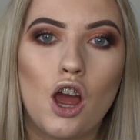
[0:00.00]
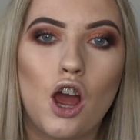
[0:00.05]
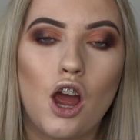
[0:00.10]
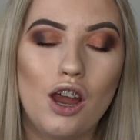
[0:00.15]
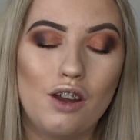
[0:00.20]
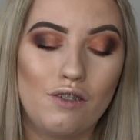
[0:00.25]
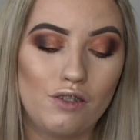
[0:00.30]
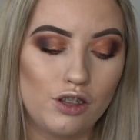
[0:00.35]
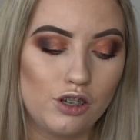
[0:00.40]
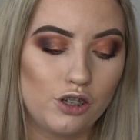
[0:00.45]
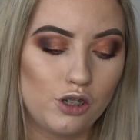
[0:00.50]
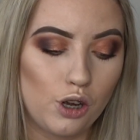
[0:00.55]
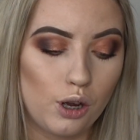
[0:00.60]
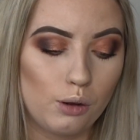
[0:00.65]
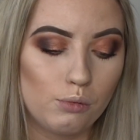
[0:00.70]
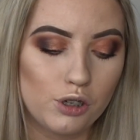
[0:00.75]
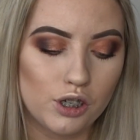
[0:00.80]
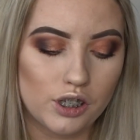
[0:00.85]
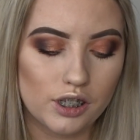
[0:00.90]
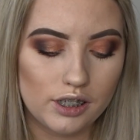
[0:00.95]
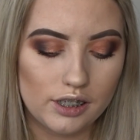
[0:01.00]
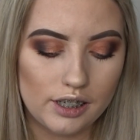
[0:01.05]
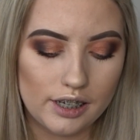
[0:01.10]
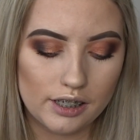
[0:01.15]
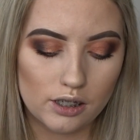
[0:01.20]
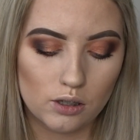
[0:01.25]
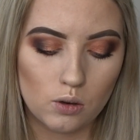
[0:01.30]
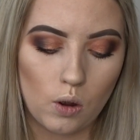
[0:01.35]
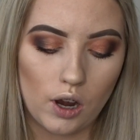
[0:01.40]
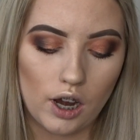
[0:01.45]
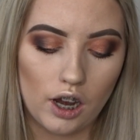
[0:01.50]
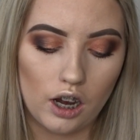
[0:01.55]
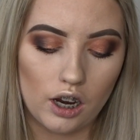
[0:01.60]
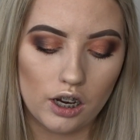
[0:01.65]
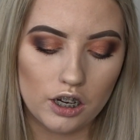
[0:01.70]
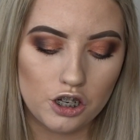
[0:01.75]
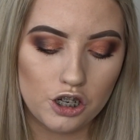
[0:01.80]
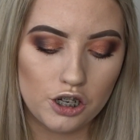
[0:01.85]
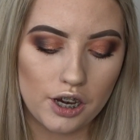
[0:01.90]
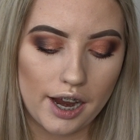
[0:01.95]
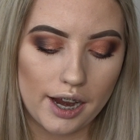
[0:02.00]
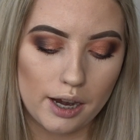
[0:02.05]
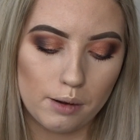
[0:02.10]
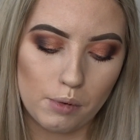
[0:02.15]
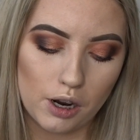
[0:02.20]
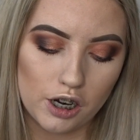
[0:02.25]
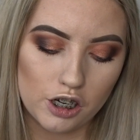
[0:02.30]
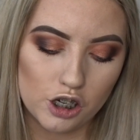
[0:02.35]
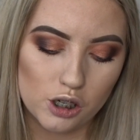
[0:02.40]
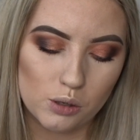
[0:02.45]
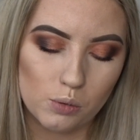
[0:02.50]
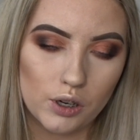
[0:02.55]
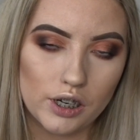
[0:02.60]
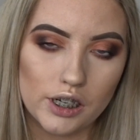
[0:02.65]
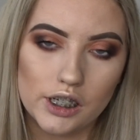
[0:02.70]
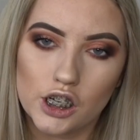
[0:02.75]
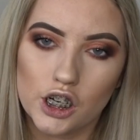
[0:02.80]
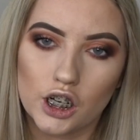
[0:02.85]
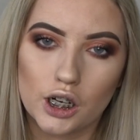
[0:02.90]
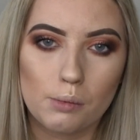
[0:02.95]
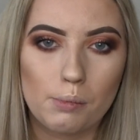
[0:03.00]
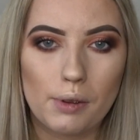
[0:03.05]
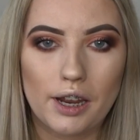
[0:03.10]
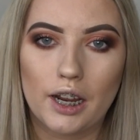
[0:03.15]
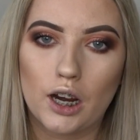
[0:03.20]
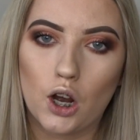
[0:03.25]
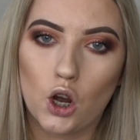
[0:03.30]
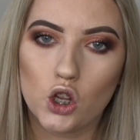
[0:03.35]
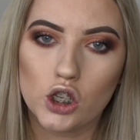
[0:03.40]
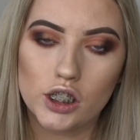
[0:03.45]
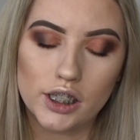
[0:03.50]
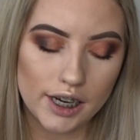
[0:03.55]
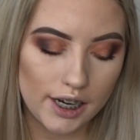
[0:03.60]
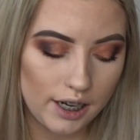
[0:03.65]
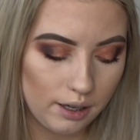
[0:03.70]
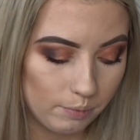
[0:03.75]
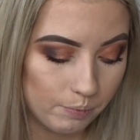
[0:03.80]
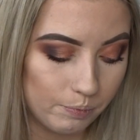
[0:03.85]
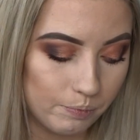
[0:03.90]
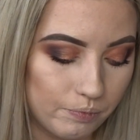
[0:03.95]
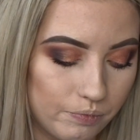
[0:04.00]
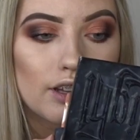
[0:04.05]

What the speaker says: over the top just because it is quite a light shade, but I just want it to look a bit glossy.